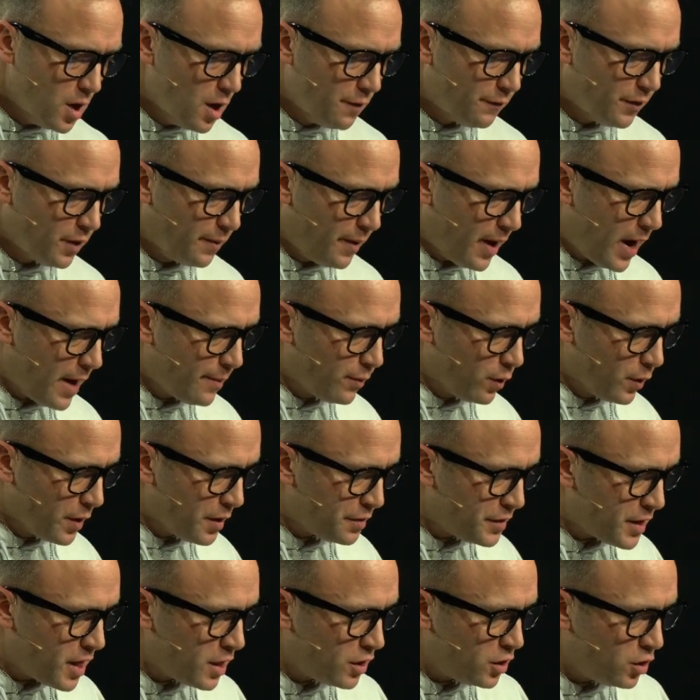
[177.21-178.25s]
for the Bible. We
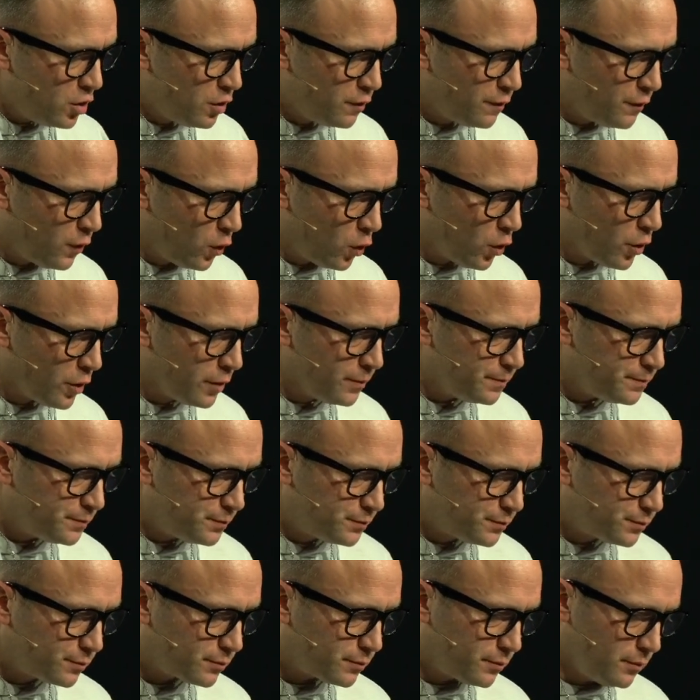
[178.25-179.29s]
thank you for
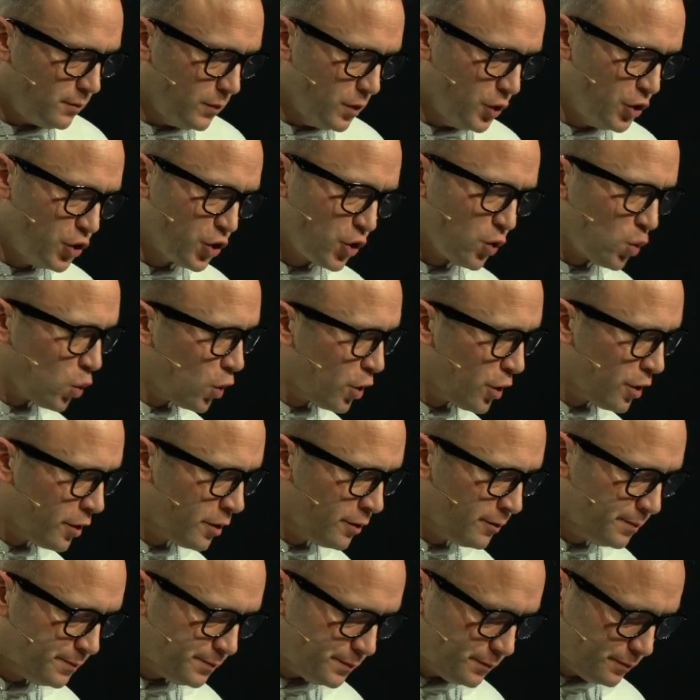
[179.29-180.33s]
your
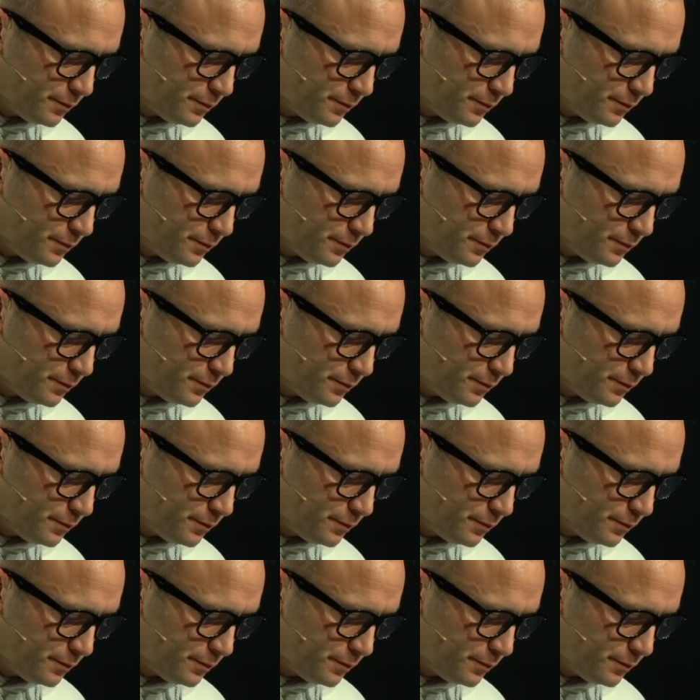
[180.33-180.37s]
word.